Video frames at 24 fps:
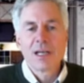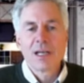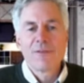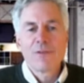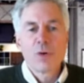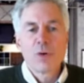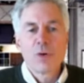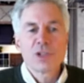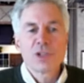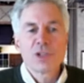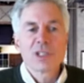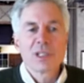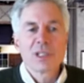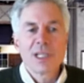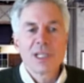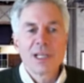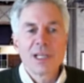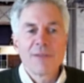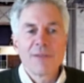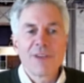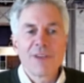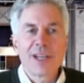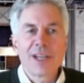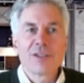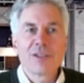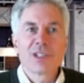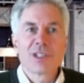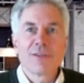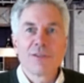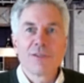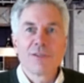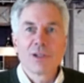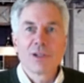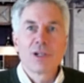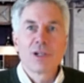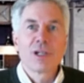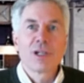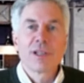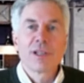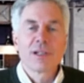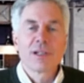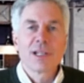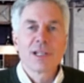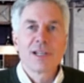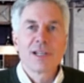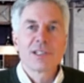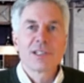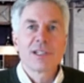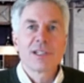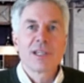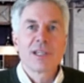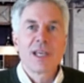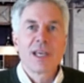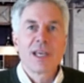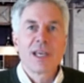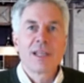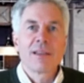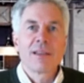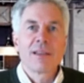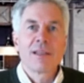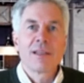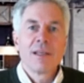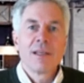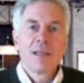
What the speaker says: Fortunately, vendors have learned their lesson, and